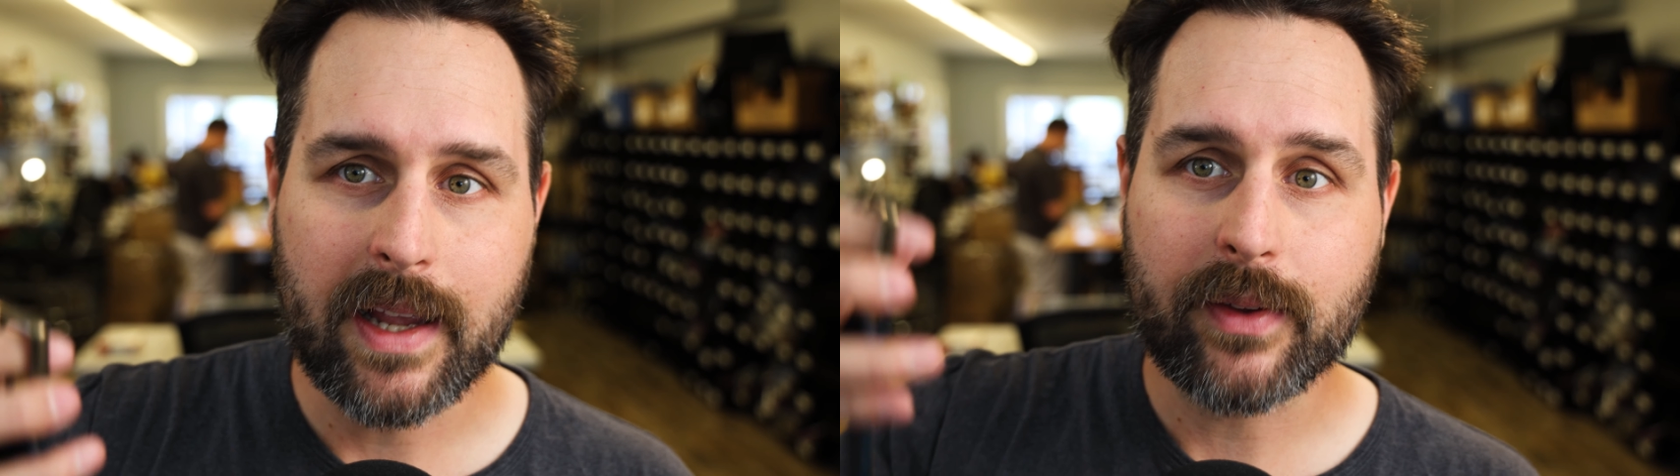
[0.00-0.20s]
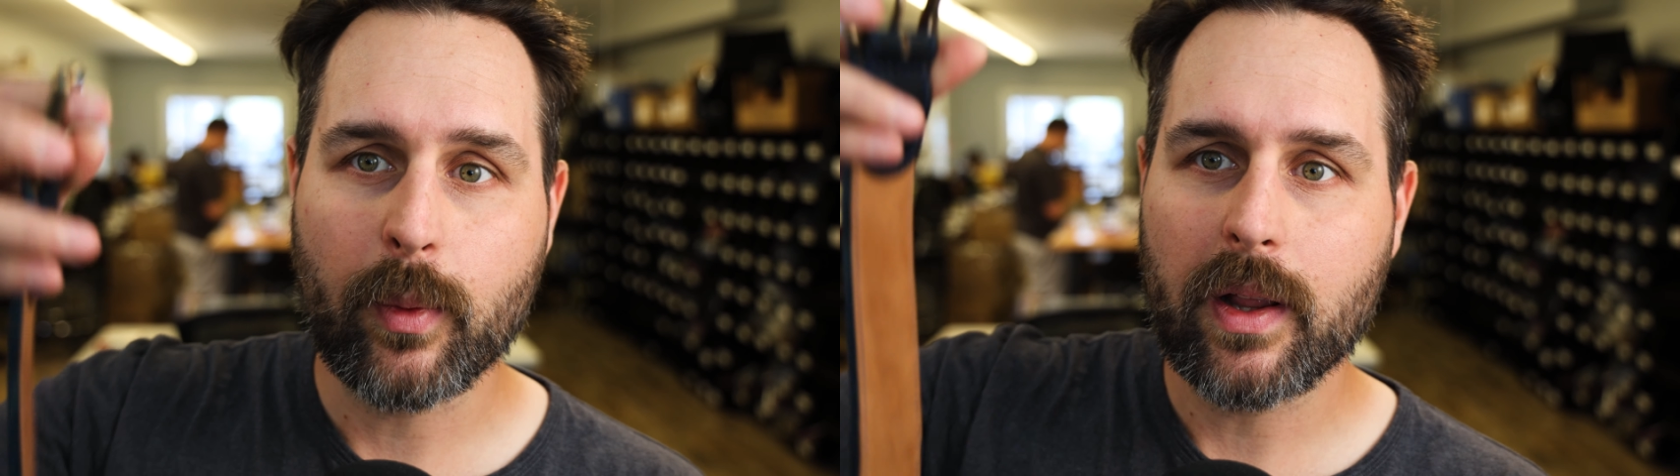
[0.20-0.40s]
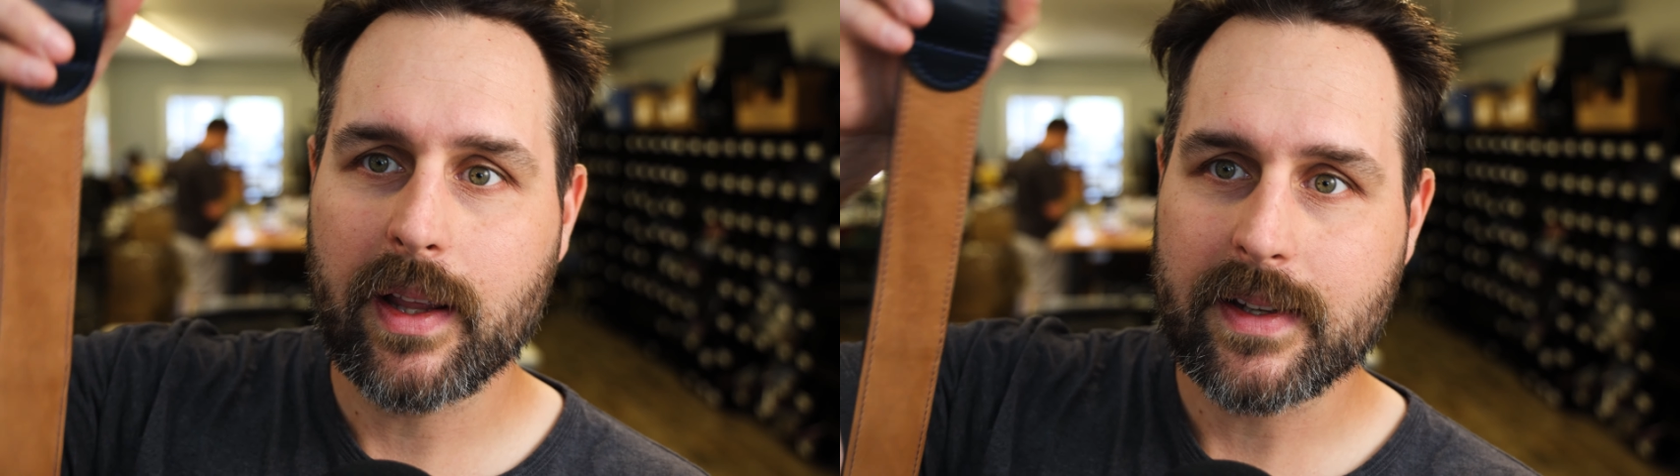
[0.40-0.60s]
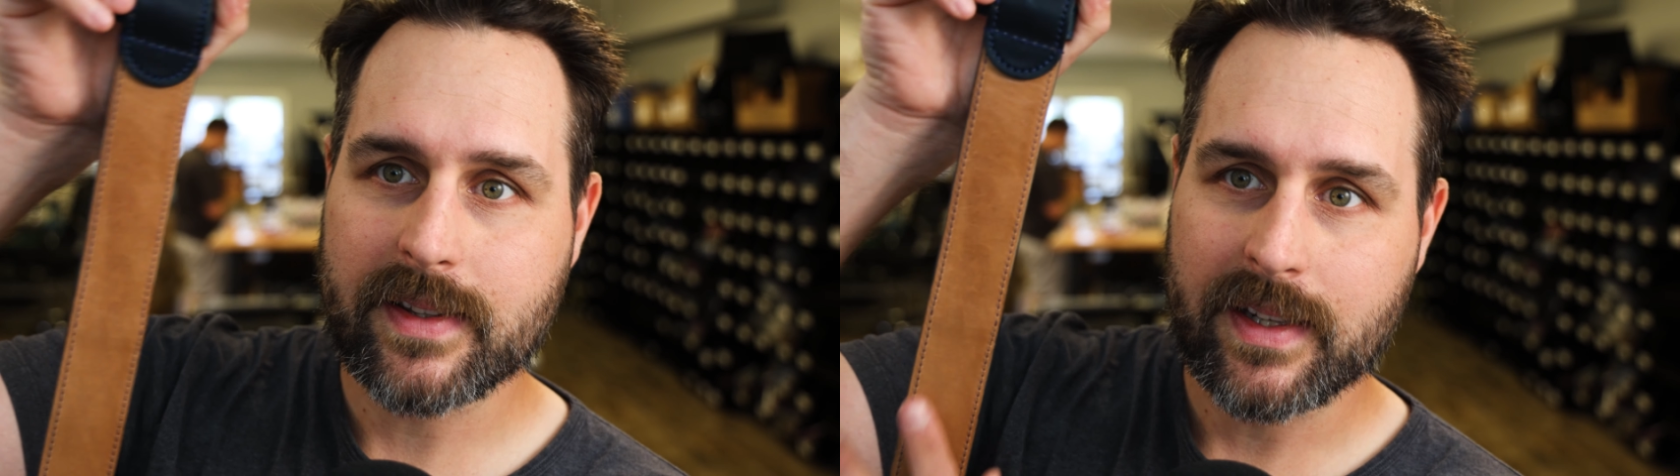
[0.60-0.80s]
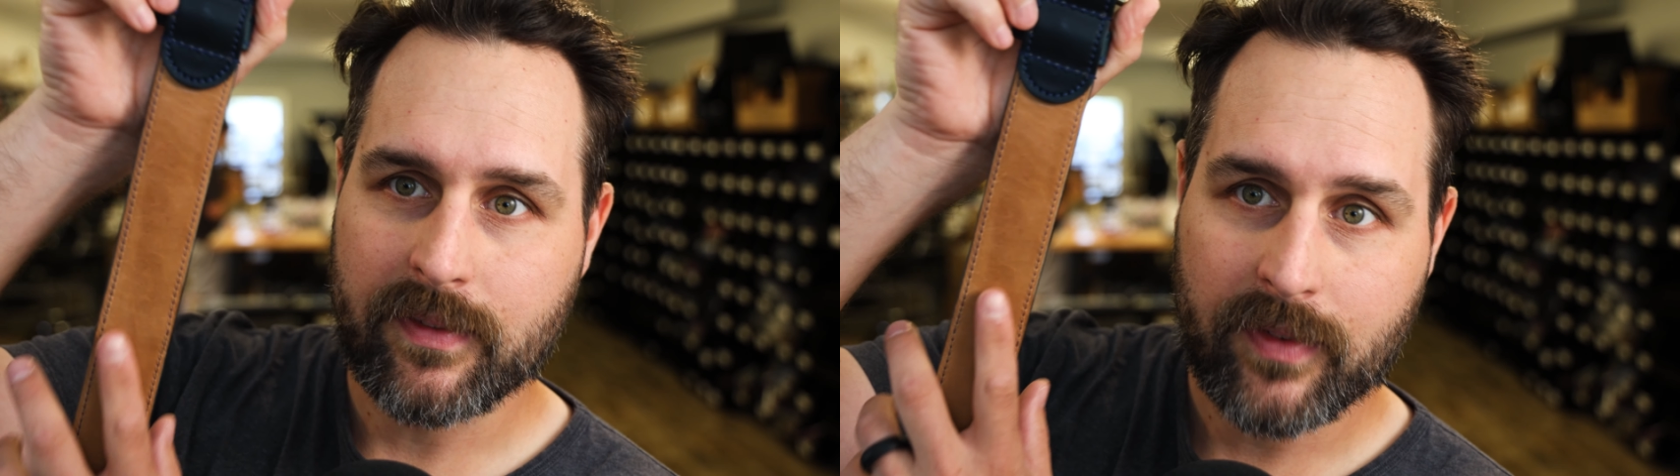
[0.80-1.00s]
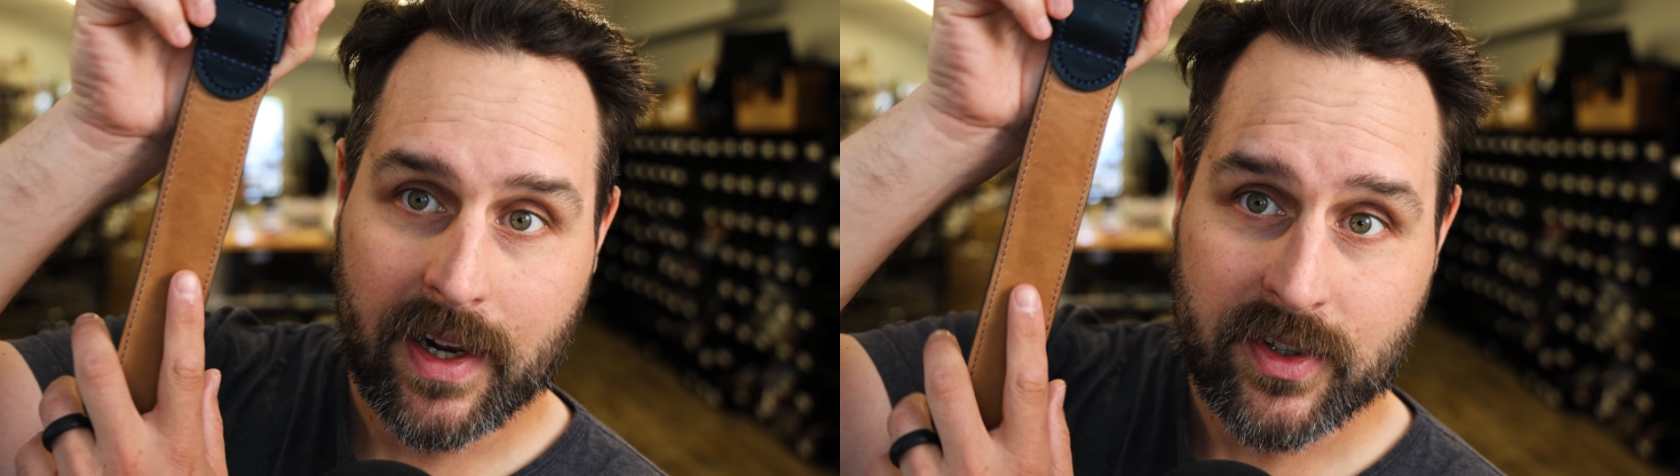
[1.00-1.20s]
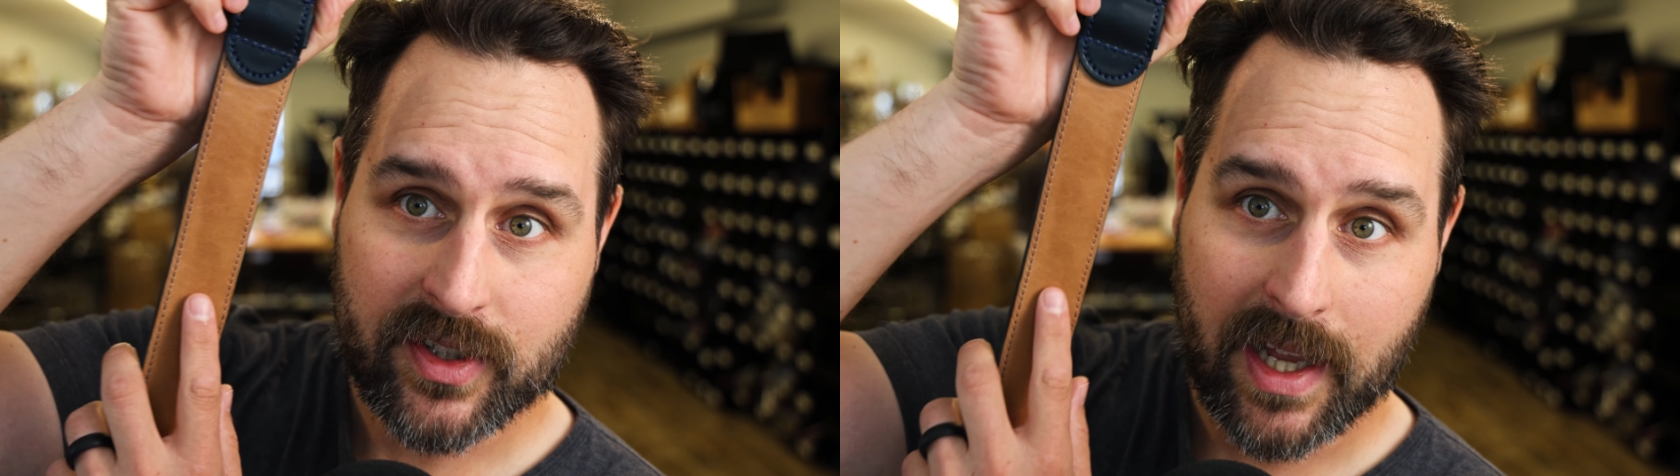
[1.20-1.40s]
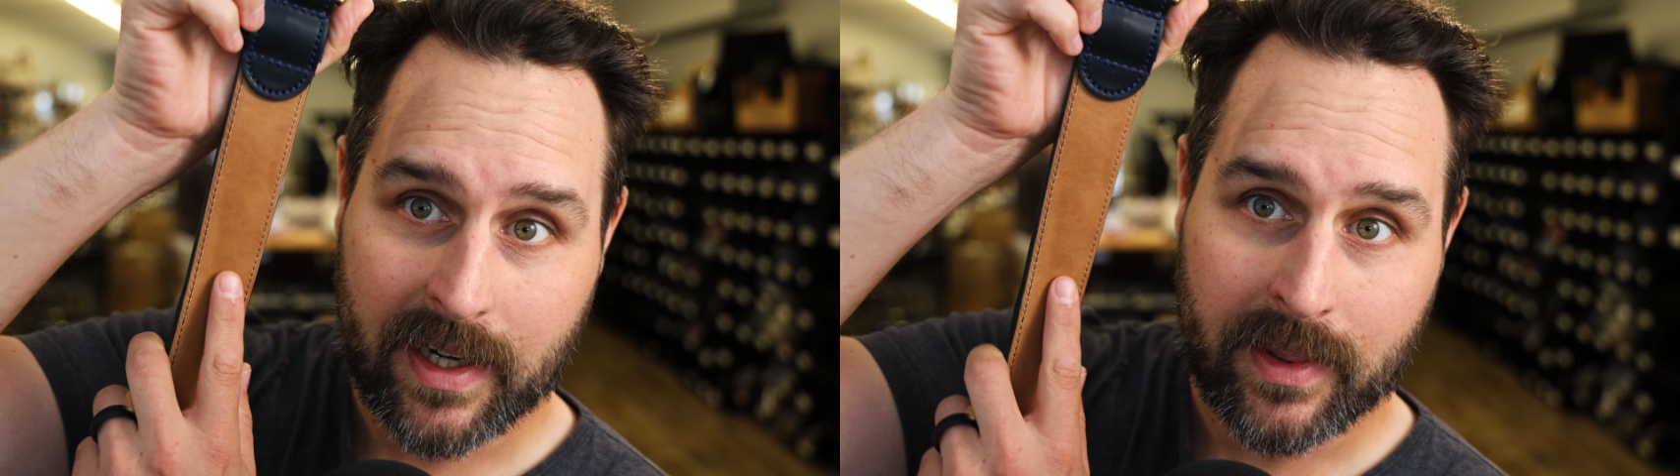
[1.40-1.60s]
as well as the veg side